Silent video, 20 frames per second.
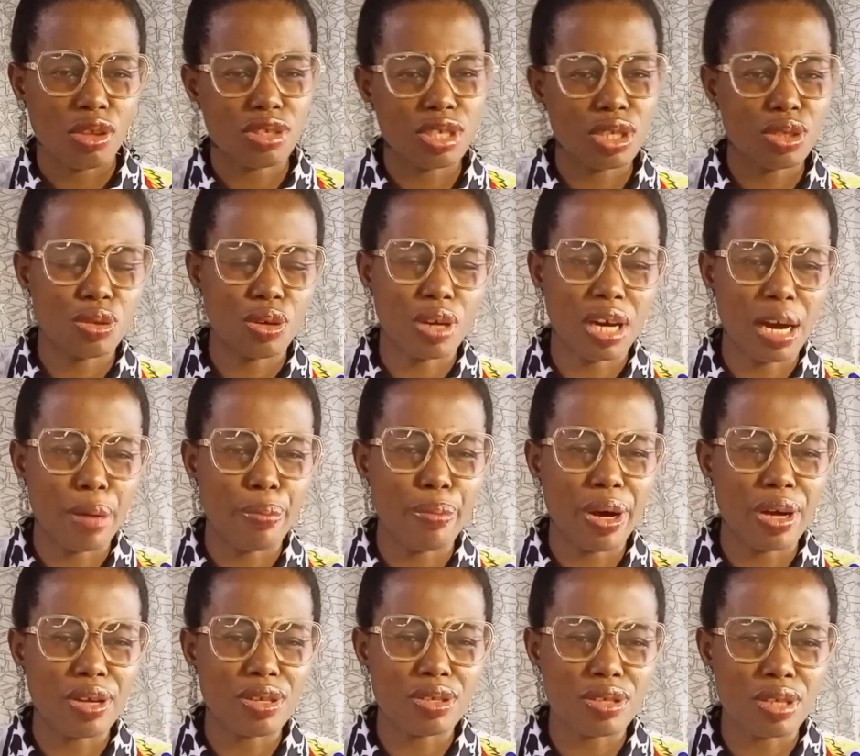Does it talk
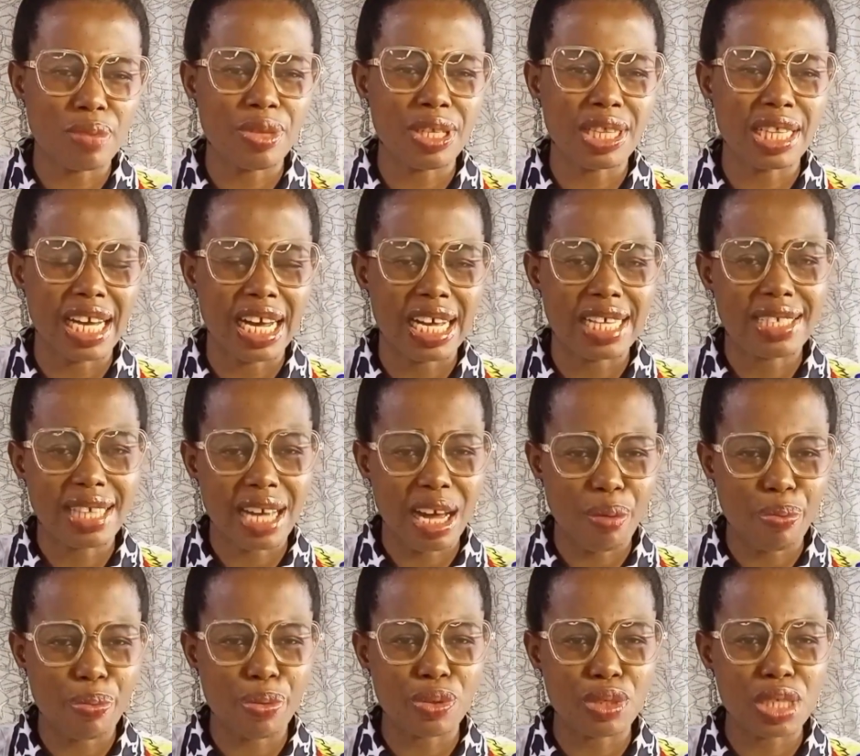about something that has
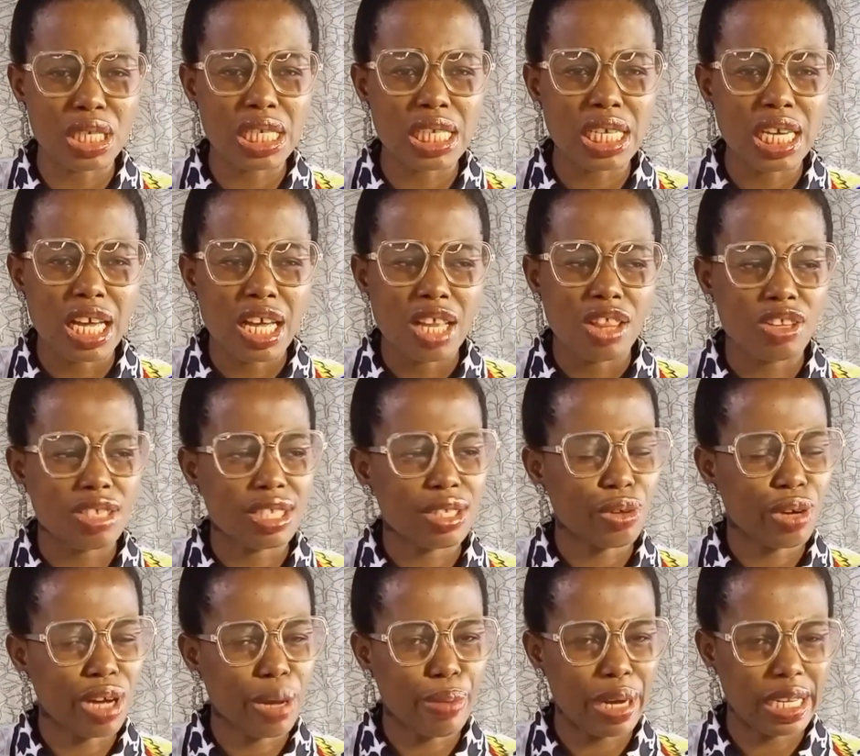happened? Does it
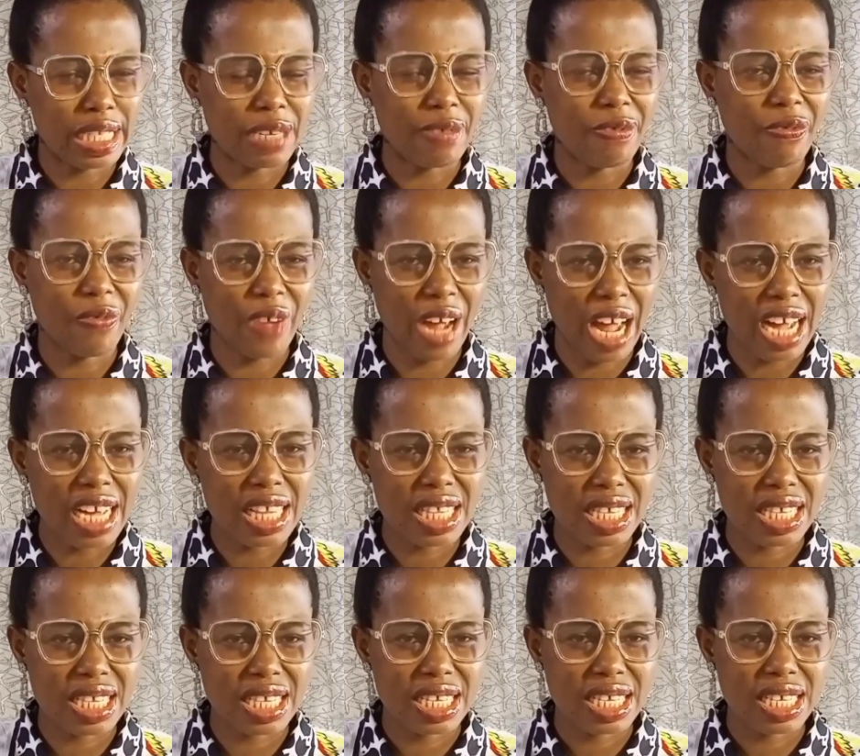talk about a fact?